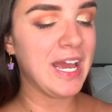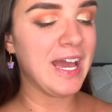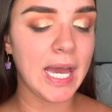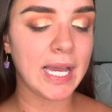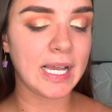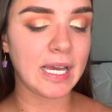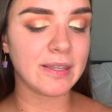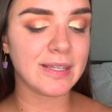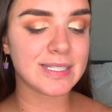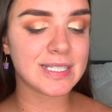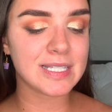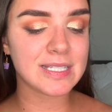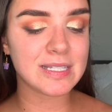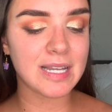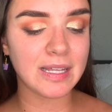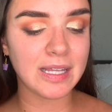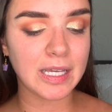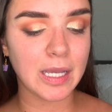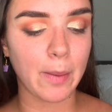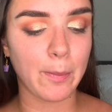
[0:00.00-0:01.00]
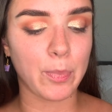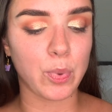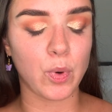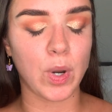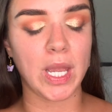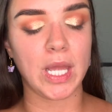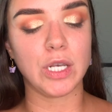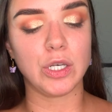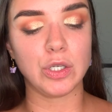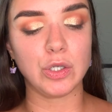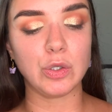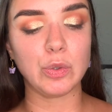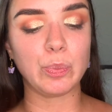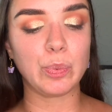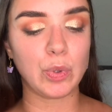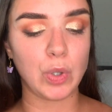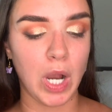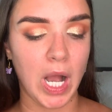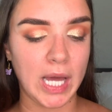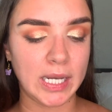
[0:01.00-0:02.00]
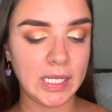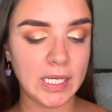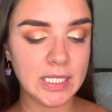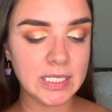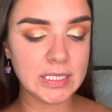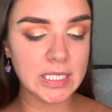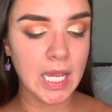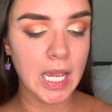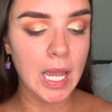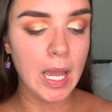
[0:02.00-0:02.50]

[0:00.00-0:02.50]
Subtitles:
Again, this is not like a brand new product,